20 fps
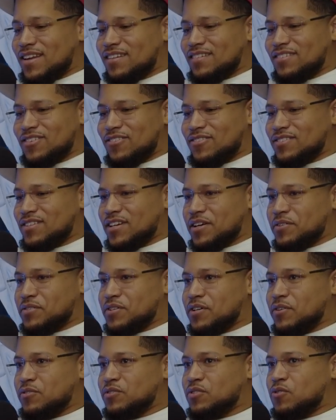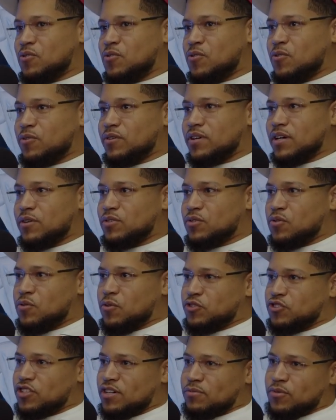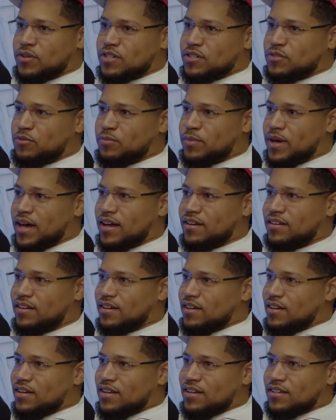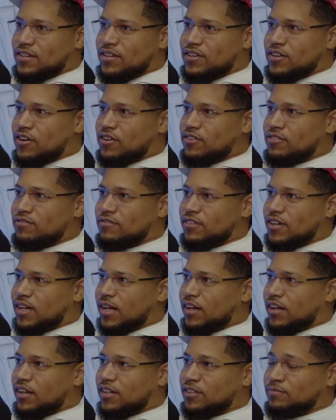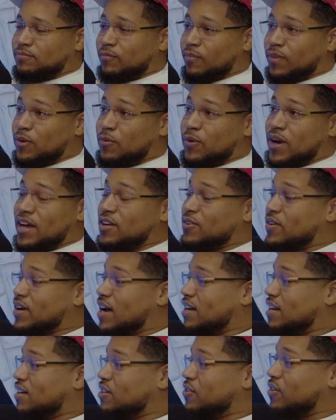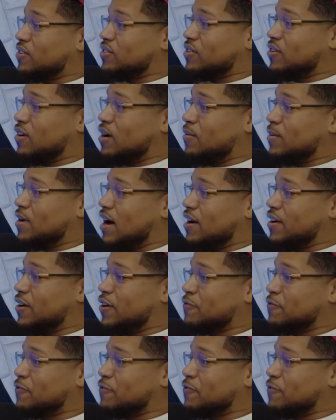So it was a cool trip. It wasn't too bad, you know. What I did notice though coming down here?